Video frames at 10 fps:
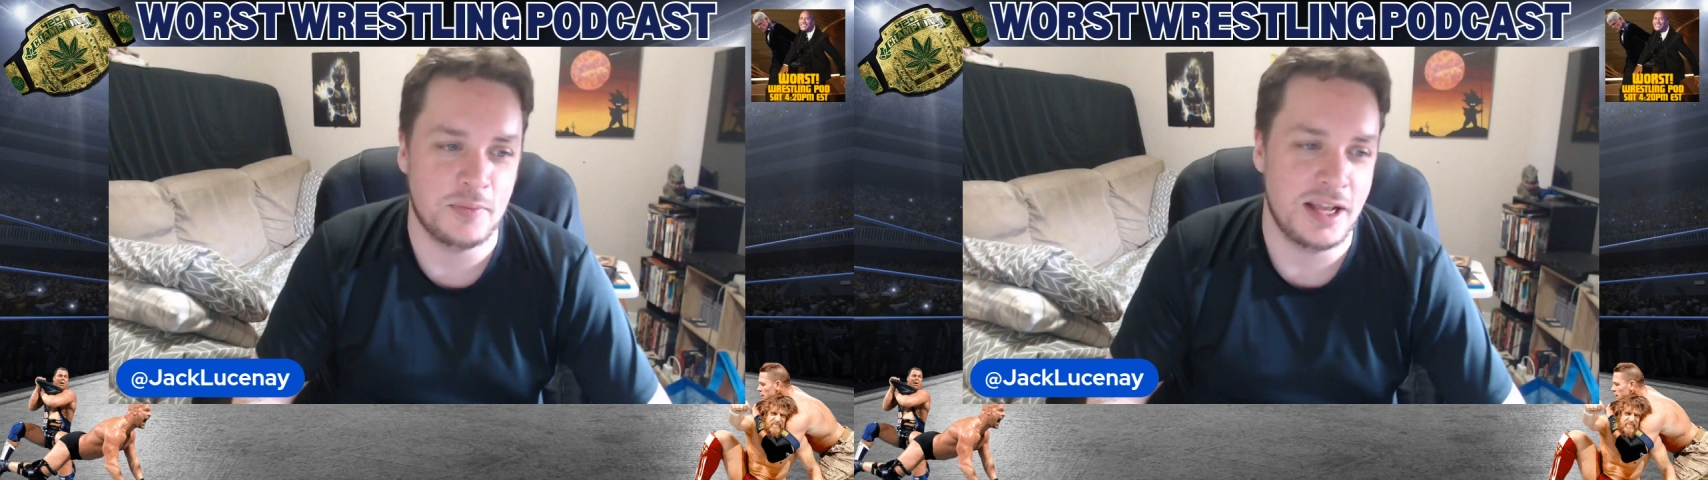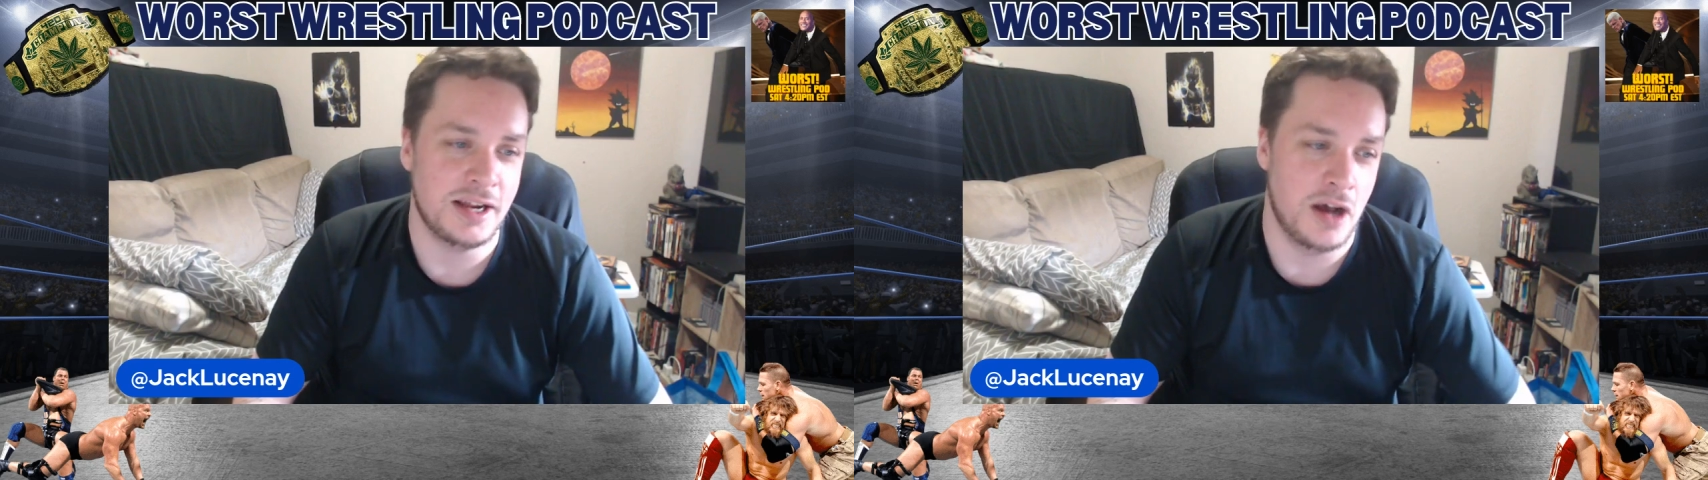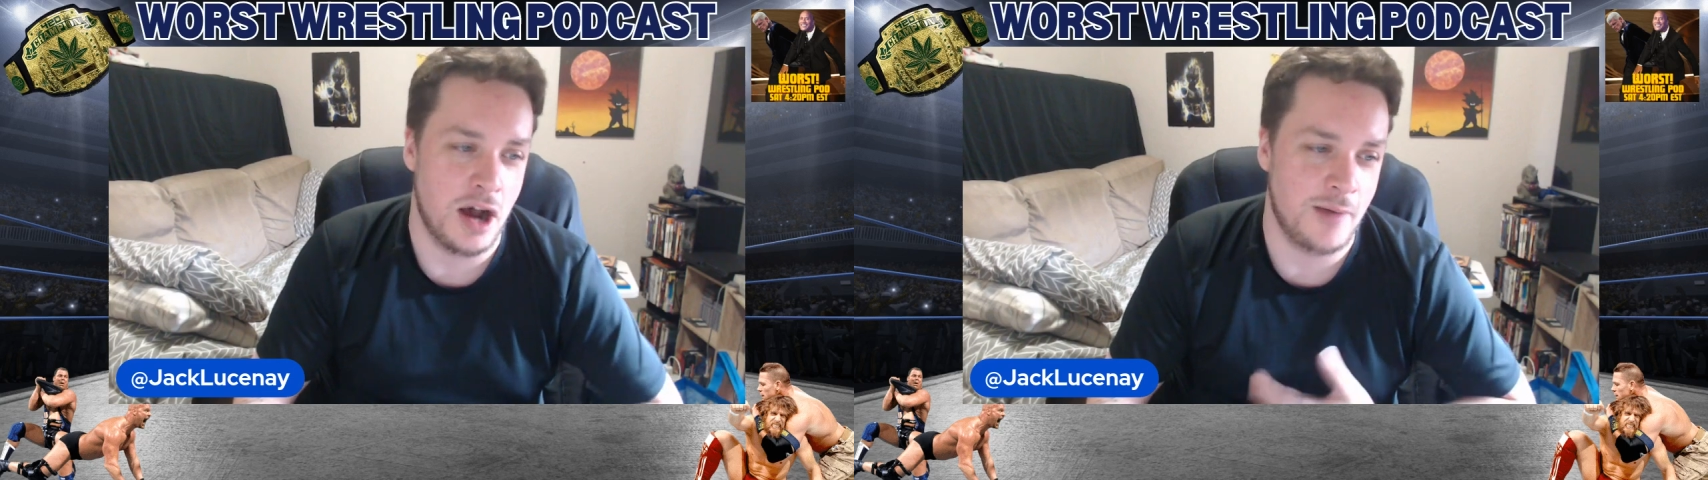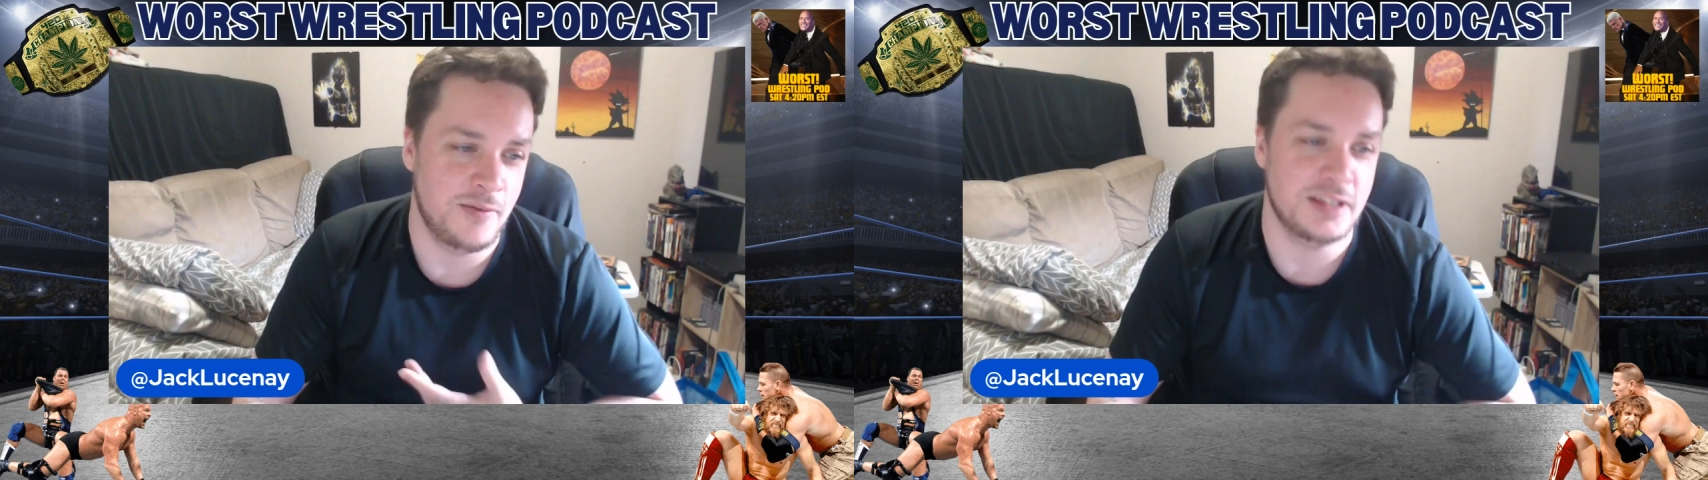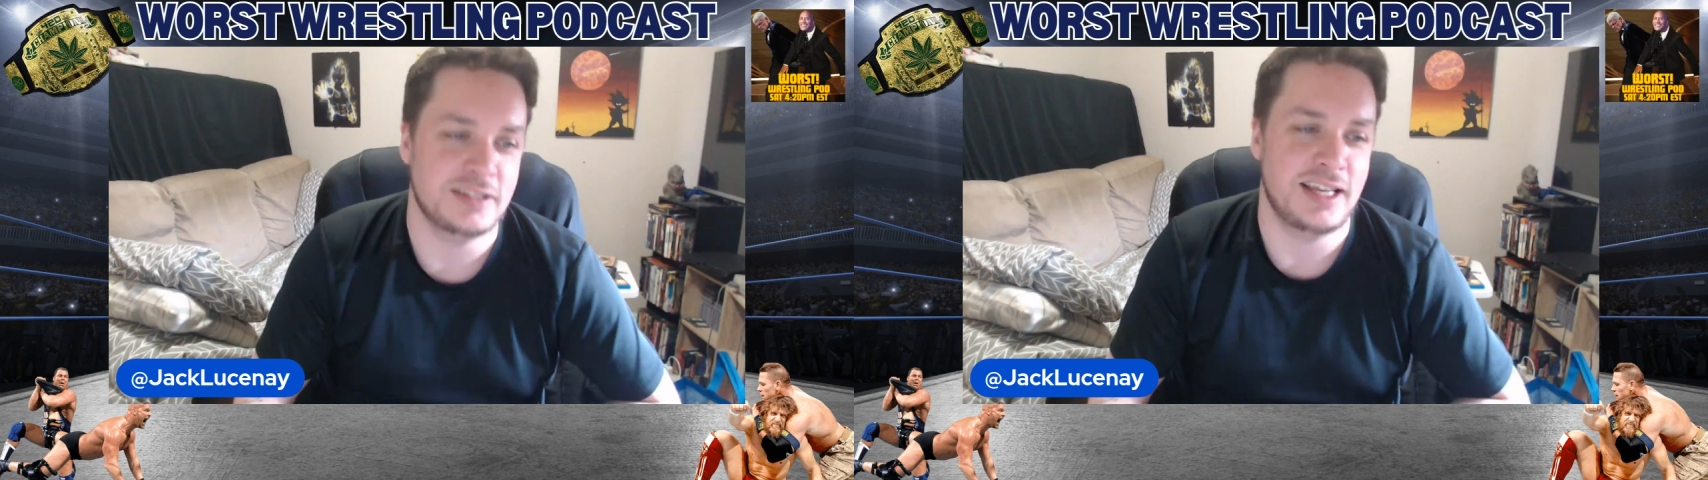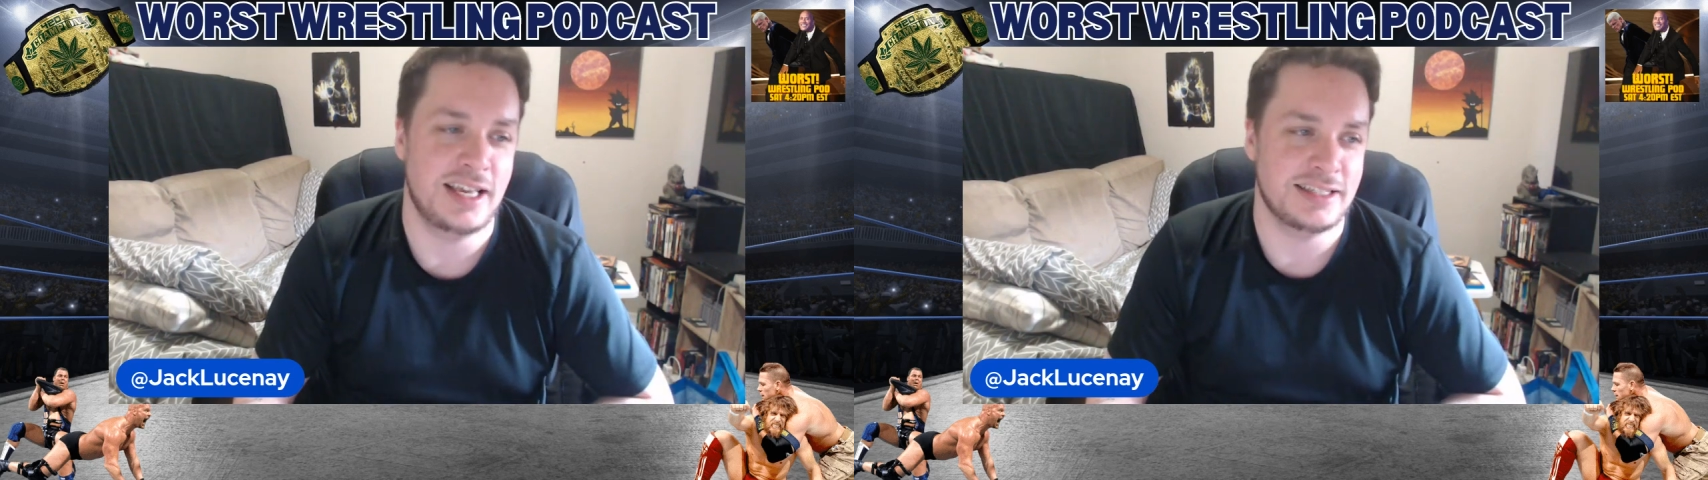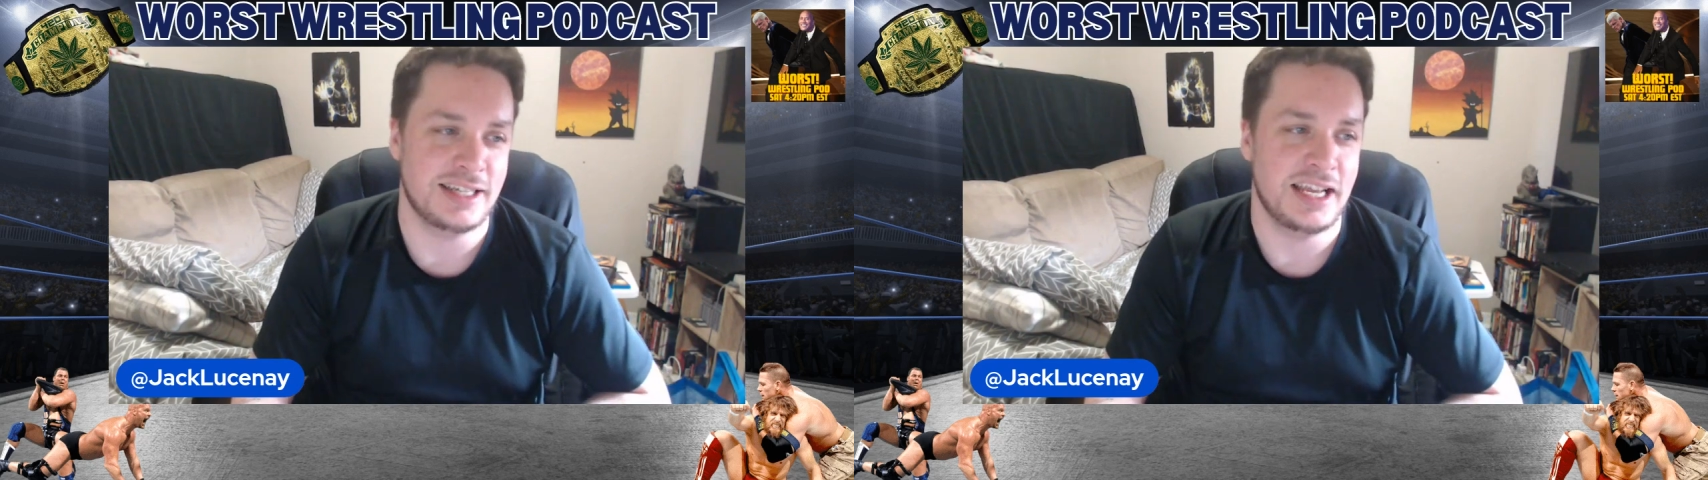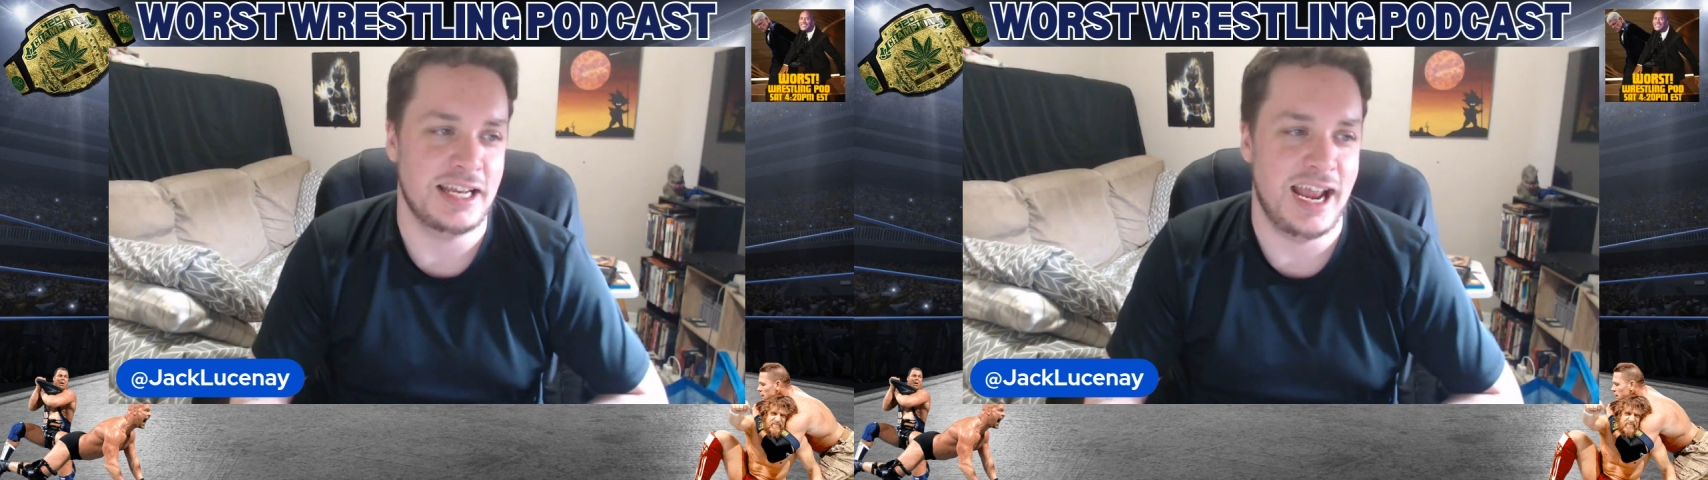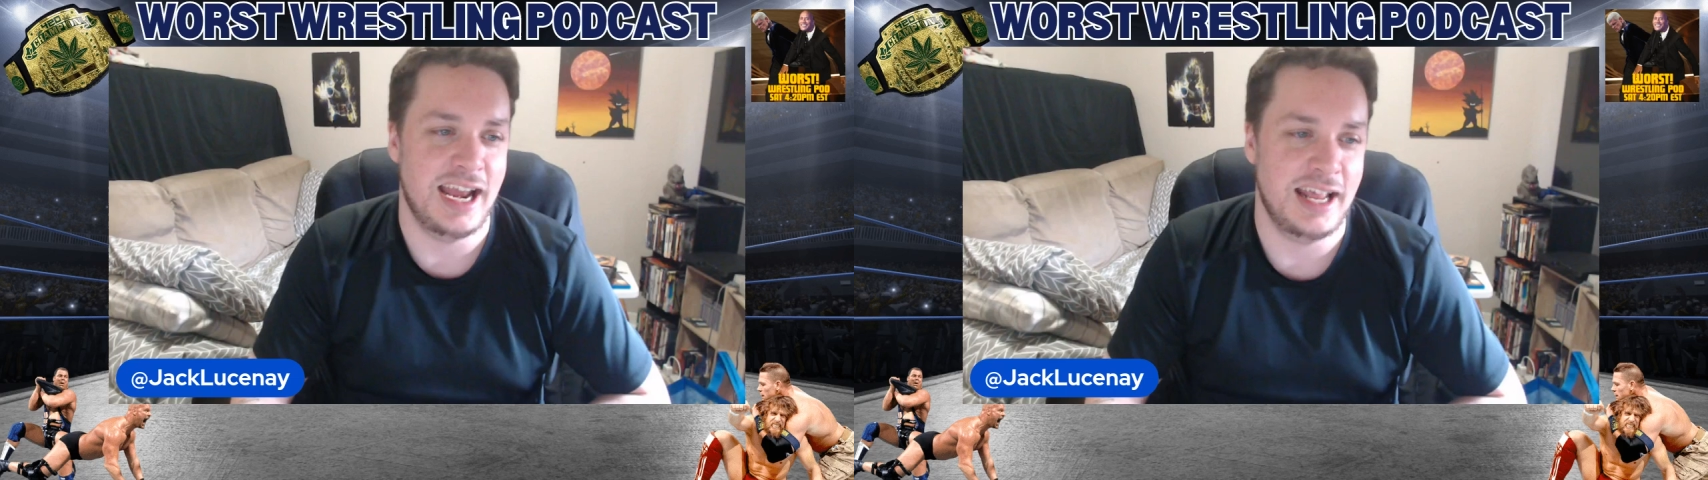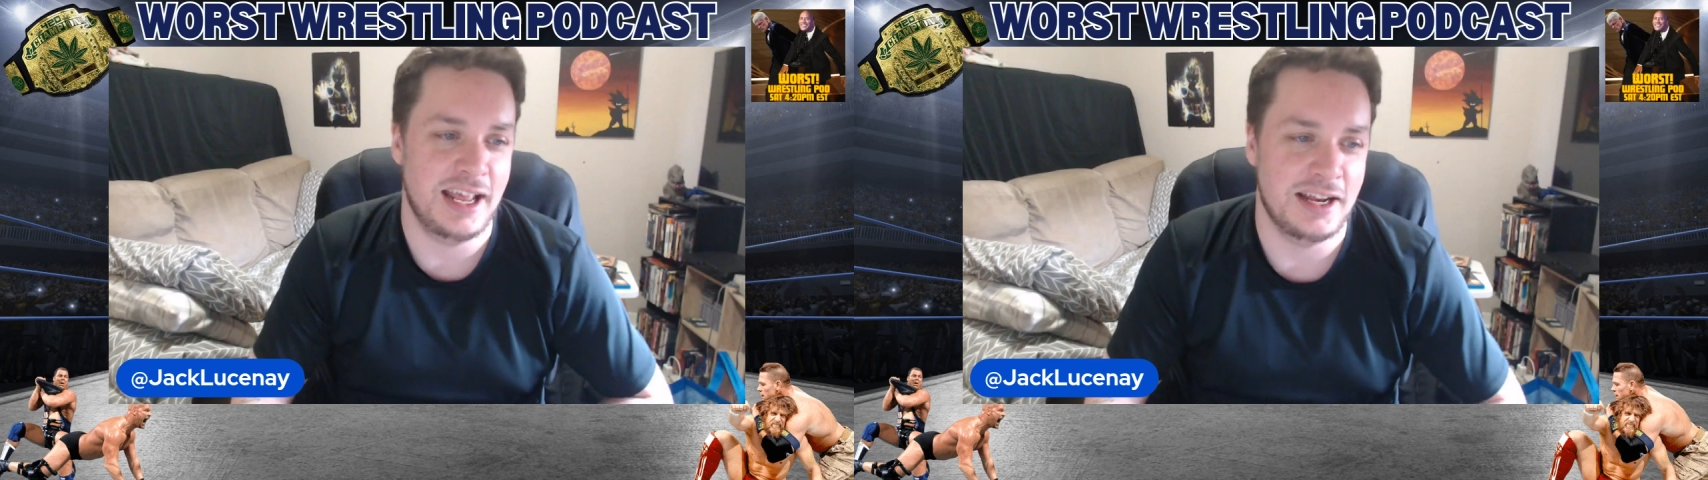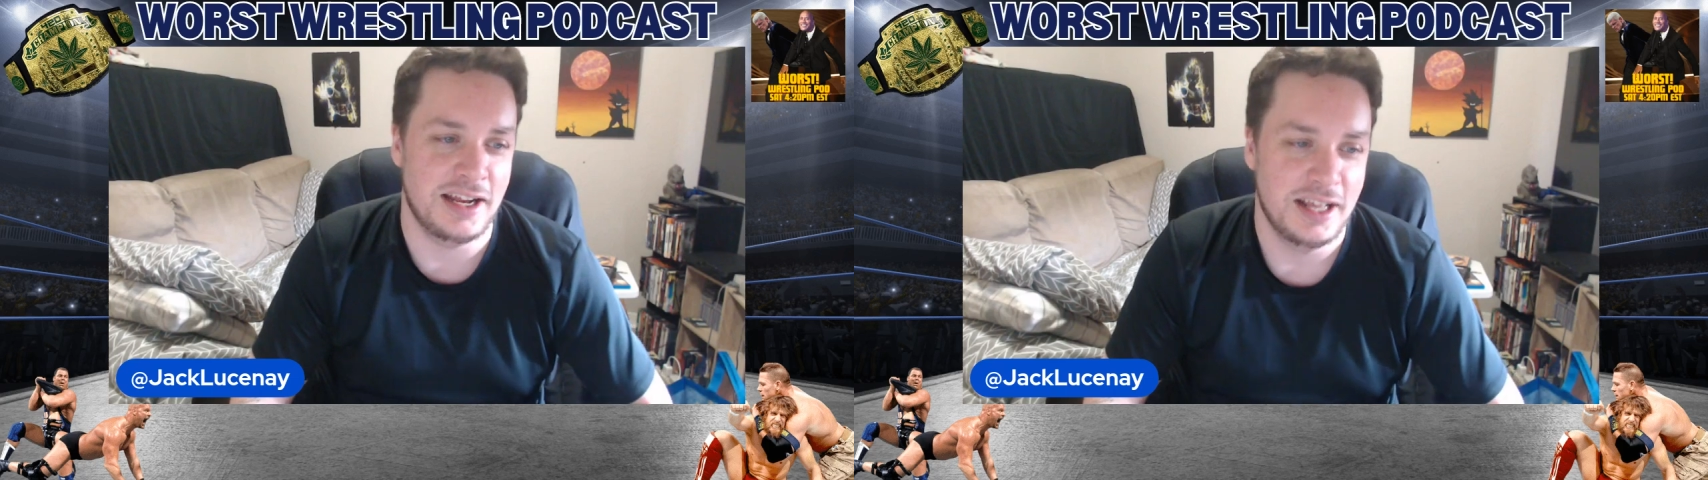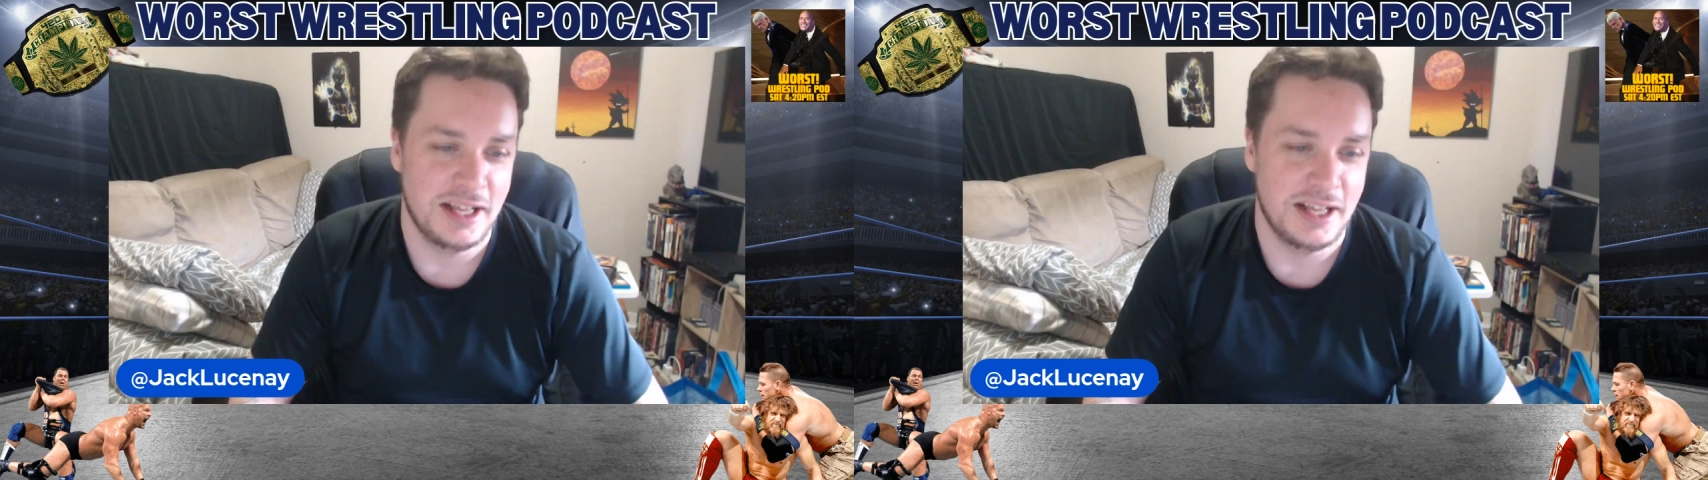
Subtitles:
And obviously, as a Canadian,